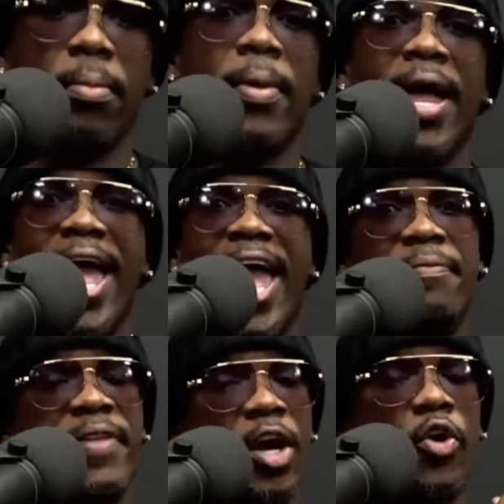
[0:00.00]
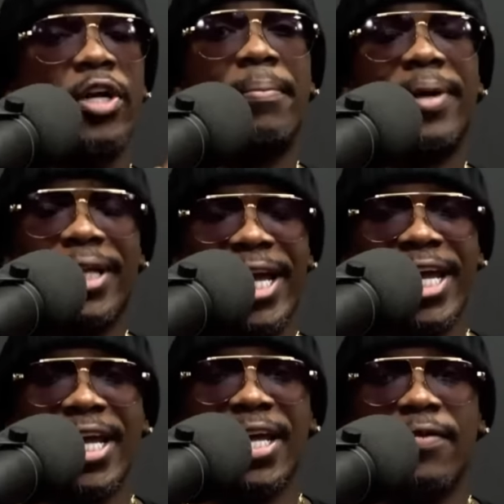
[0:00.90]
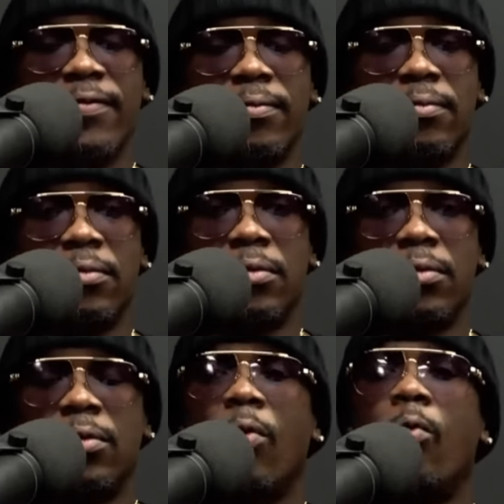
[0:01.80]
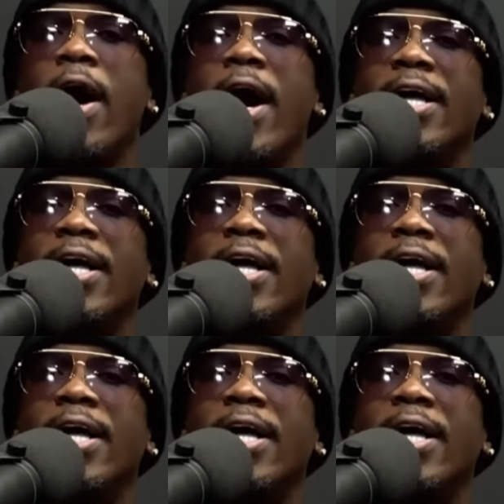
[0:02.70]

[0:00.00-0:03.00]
And they're going to believe what